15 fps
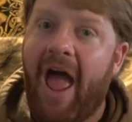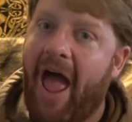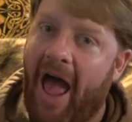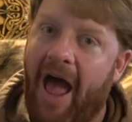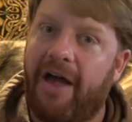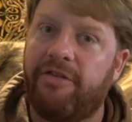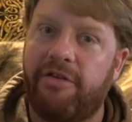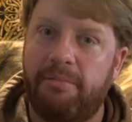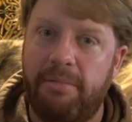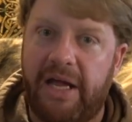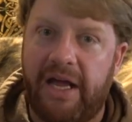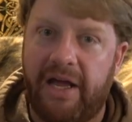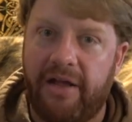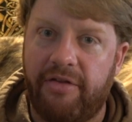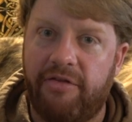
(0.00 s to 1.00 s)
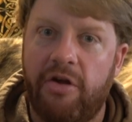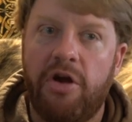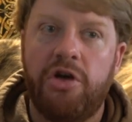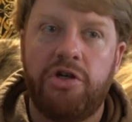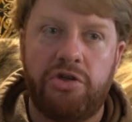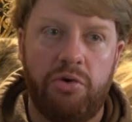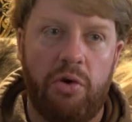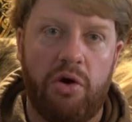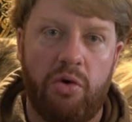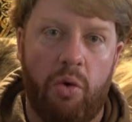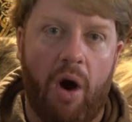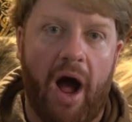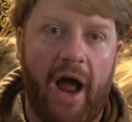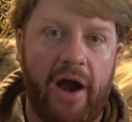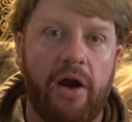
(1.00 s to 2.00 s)
as a means to
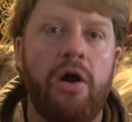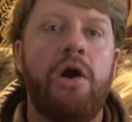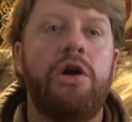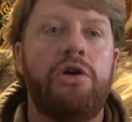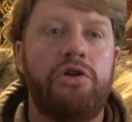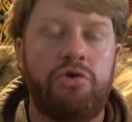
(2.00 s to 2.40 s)
acquire